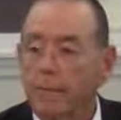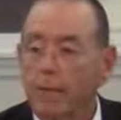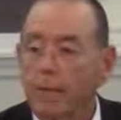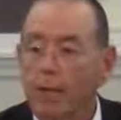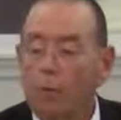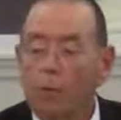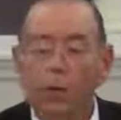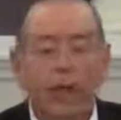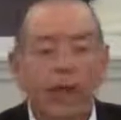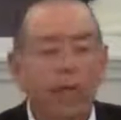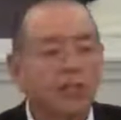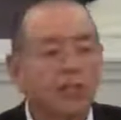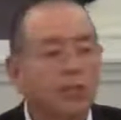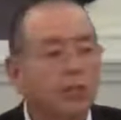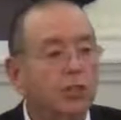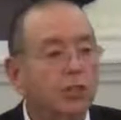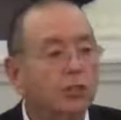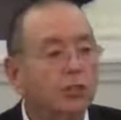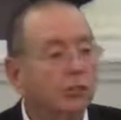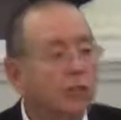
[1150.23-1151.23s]
And when I
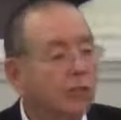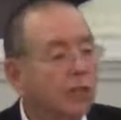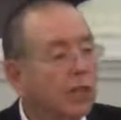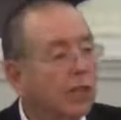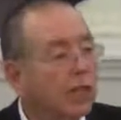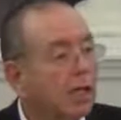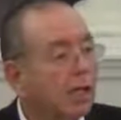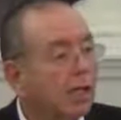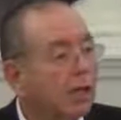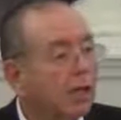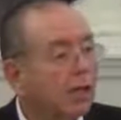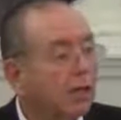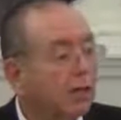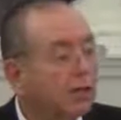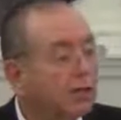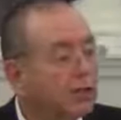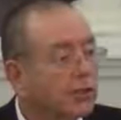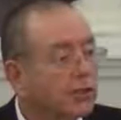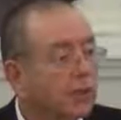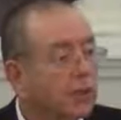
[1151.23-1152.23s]
see you sitting here on
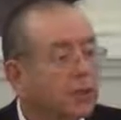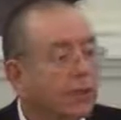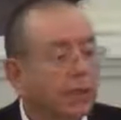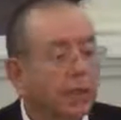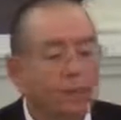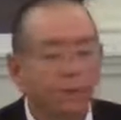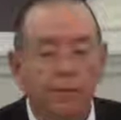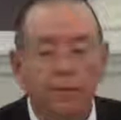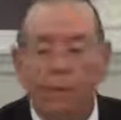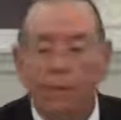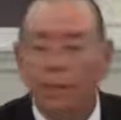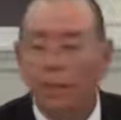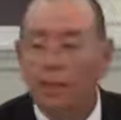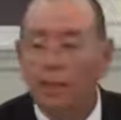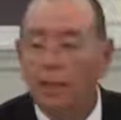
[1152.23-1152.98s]
a Sunday evening,